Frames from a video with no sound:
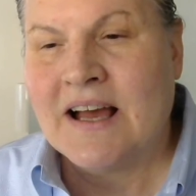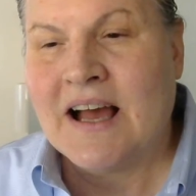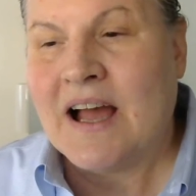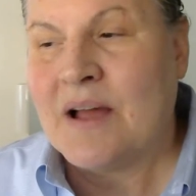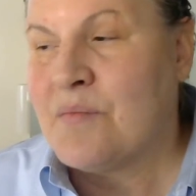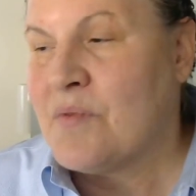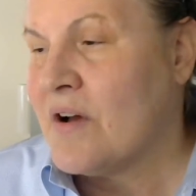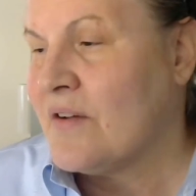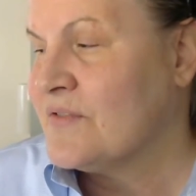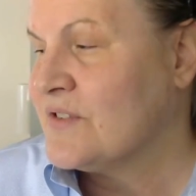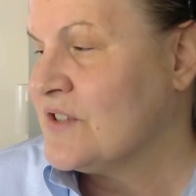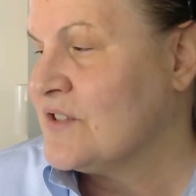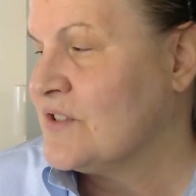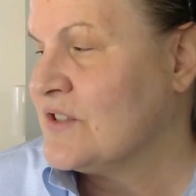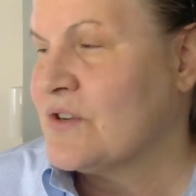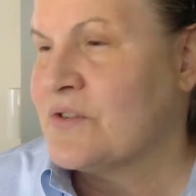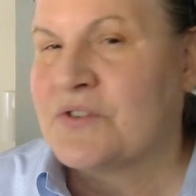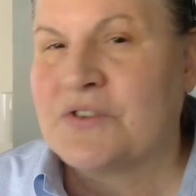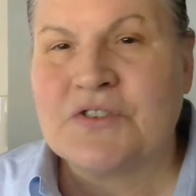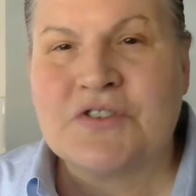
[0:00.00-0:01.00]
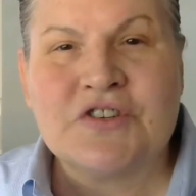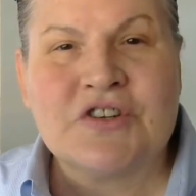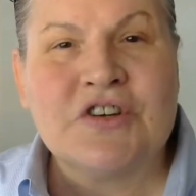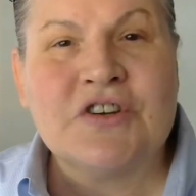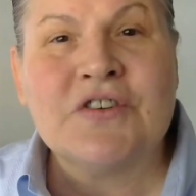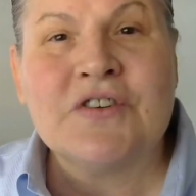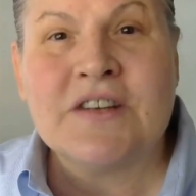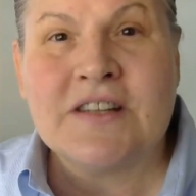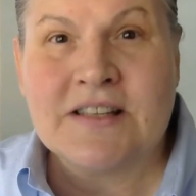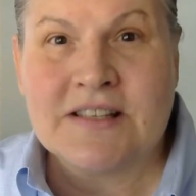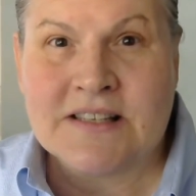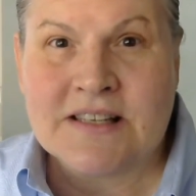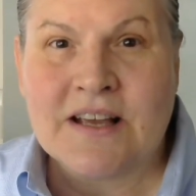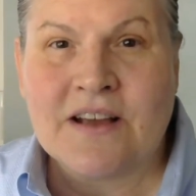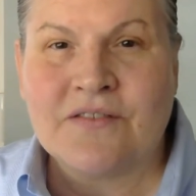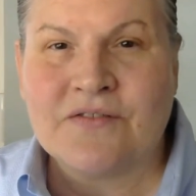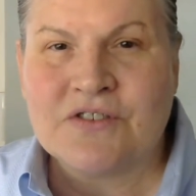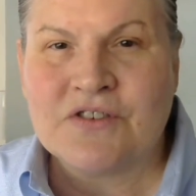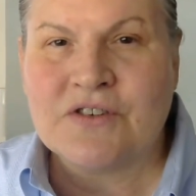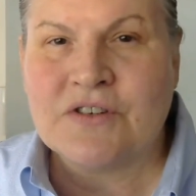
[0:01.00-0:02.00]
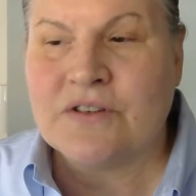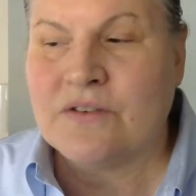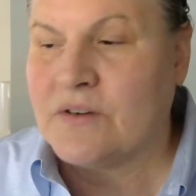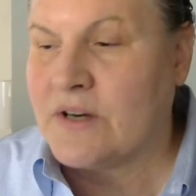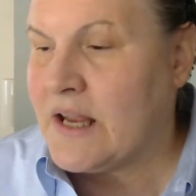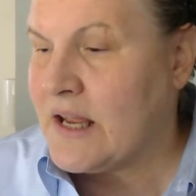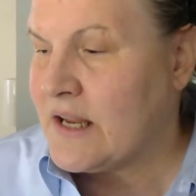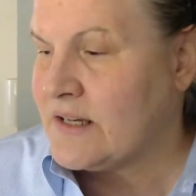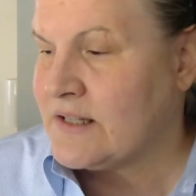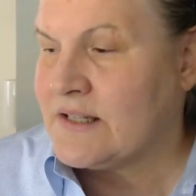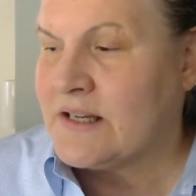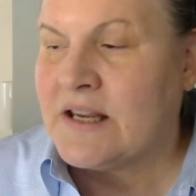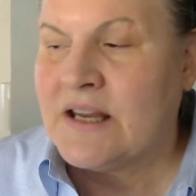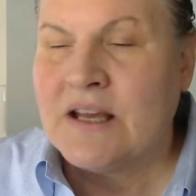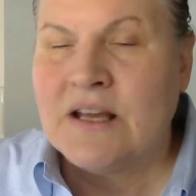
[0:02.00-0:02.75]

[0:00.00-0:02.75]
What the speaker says: I'm off to Social Security this afternoon and